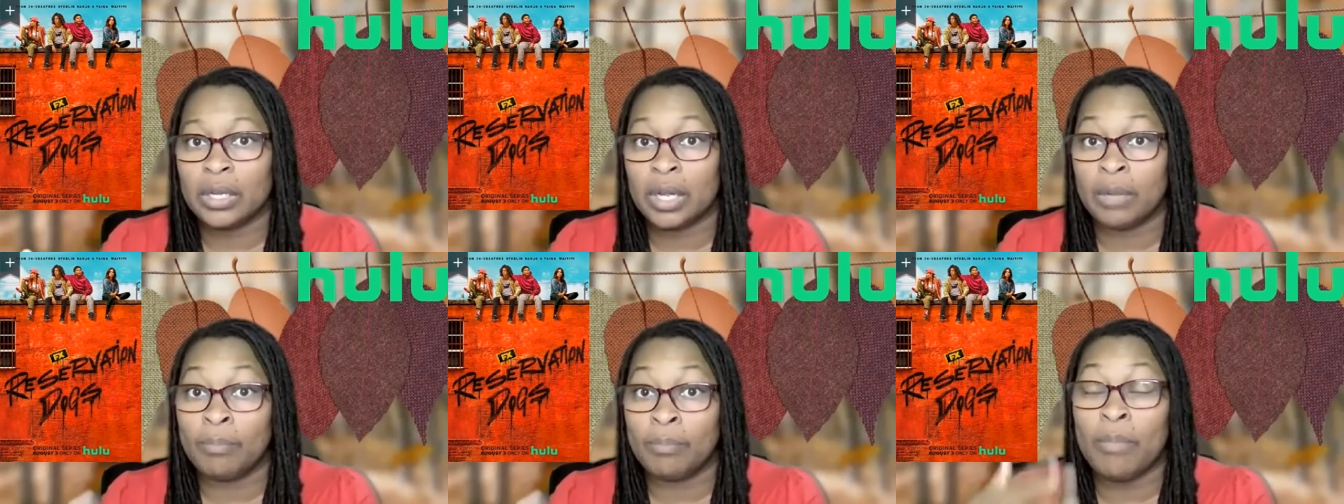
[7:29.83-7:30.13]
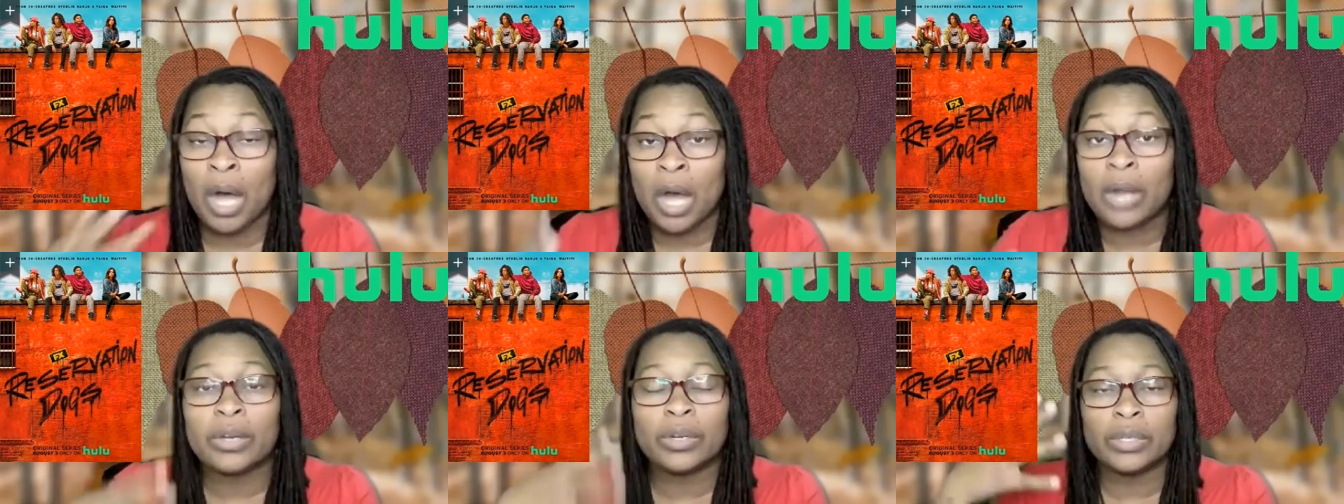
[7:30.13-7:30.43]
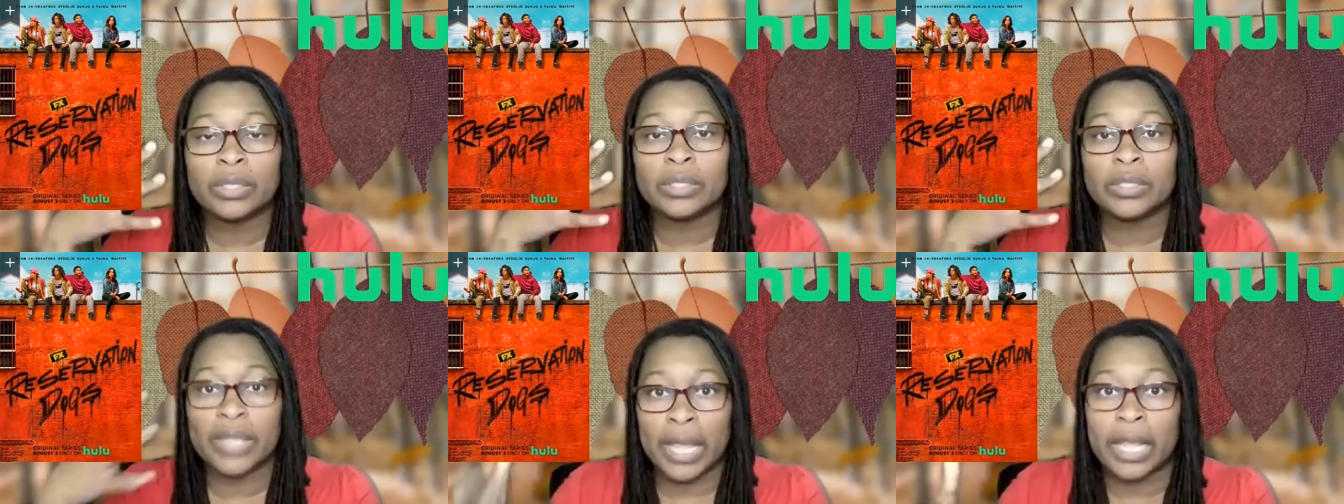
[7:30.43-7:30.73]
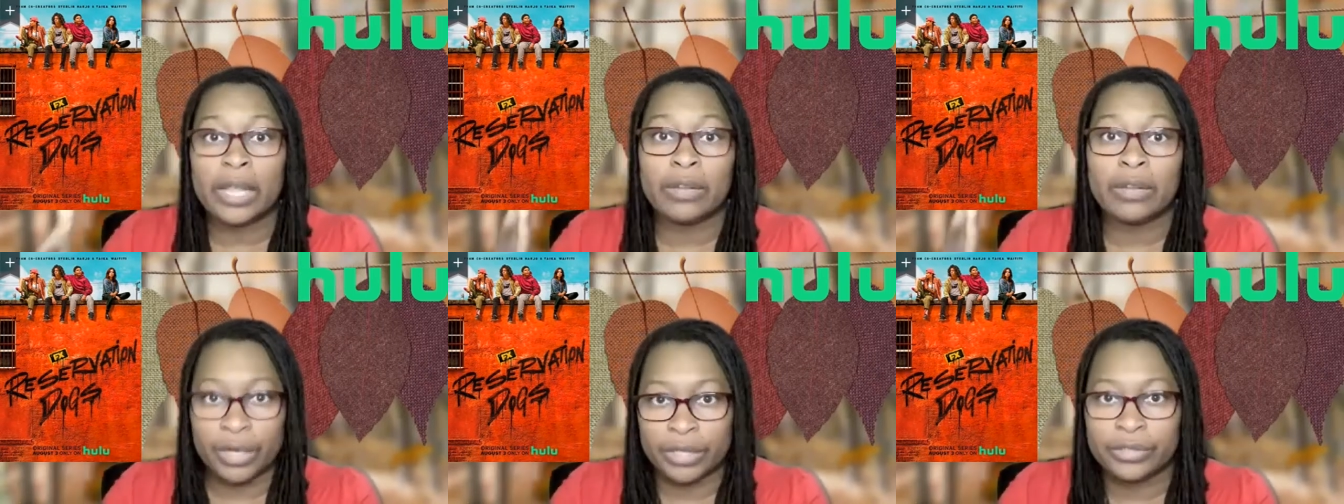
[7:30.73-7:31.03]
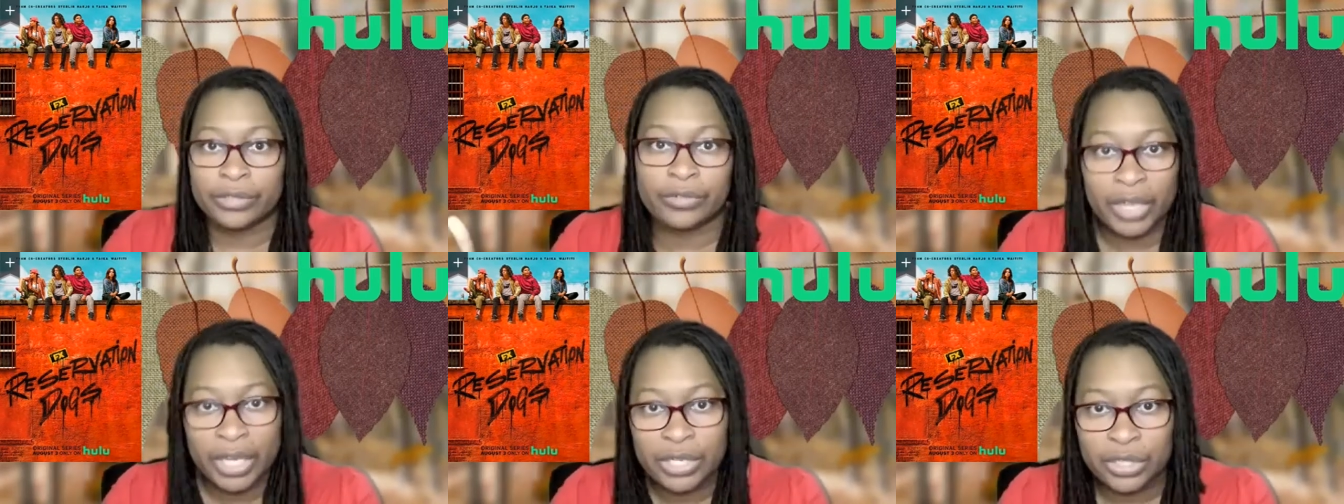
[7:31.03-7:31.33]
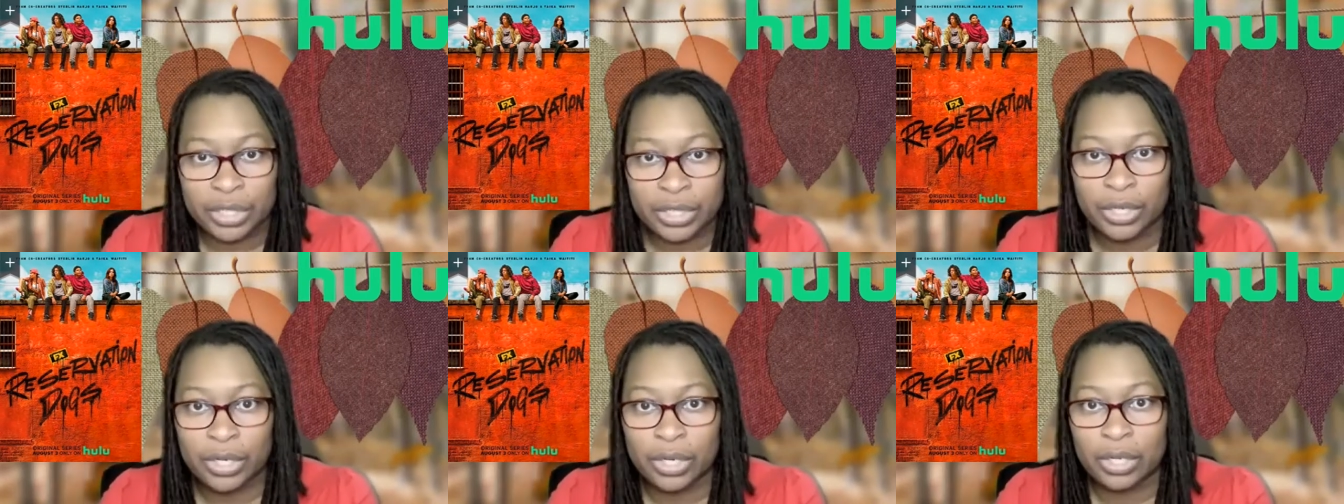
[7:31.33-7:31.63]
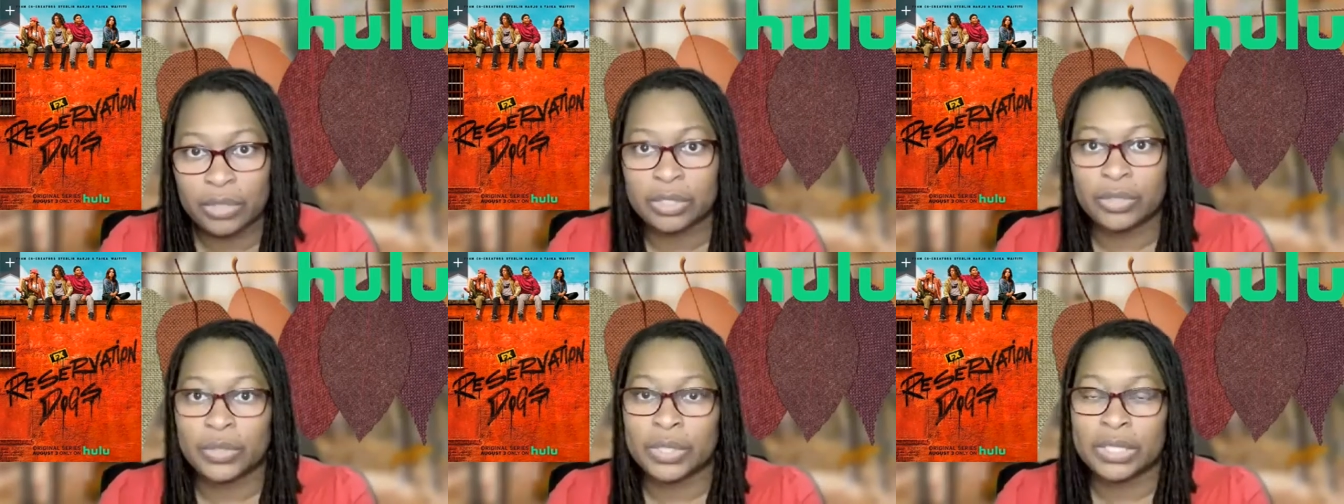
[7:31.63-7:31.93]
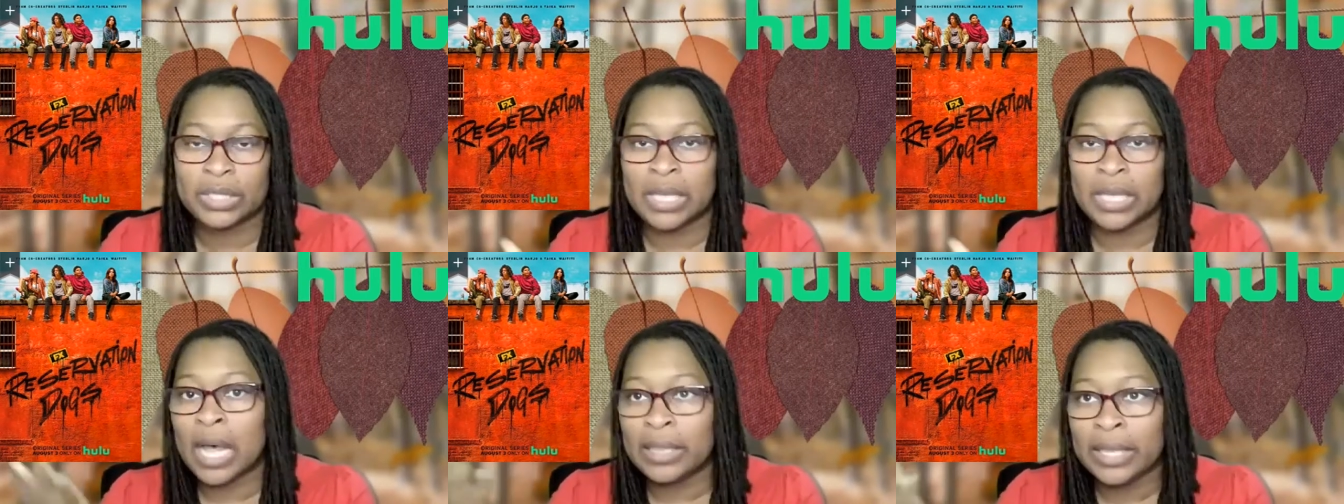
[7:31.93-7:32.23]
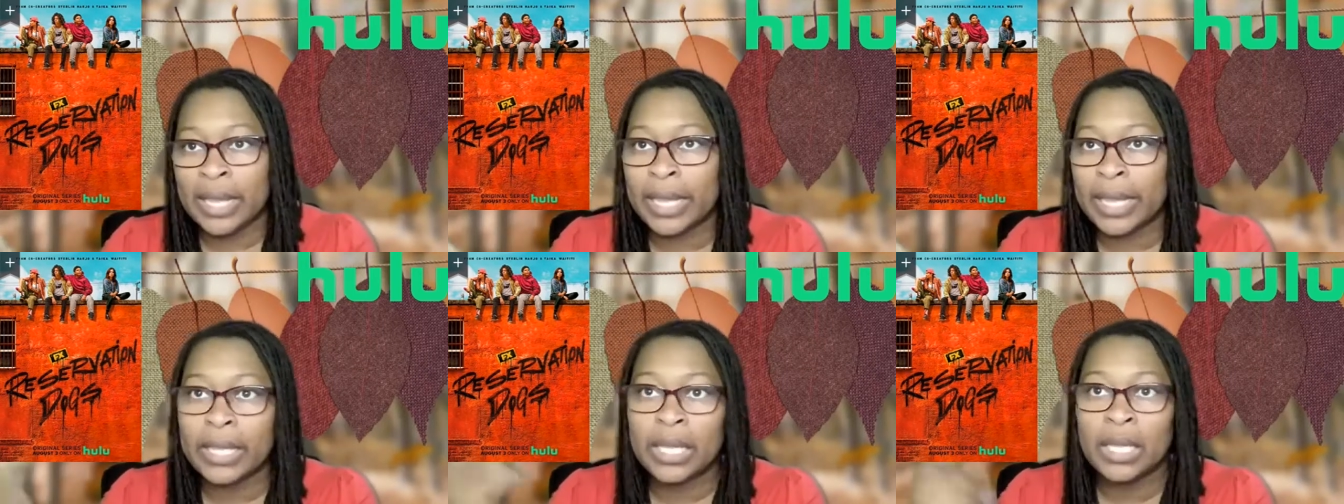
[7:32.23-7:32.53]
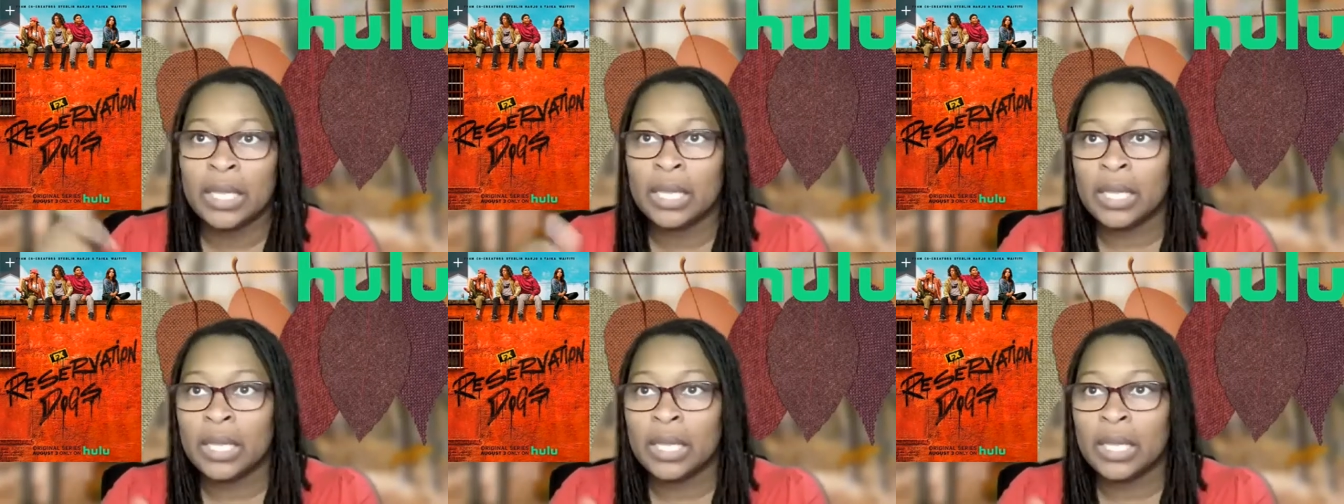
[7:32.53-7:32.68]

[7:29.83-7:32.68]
a modern day reservation, you know, so it's not like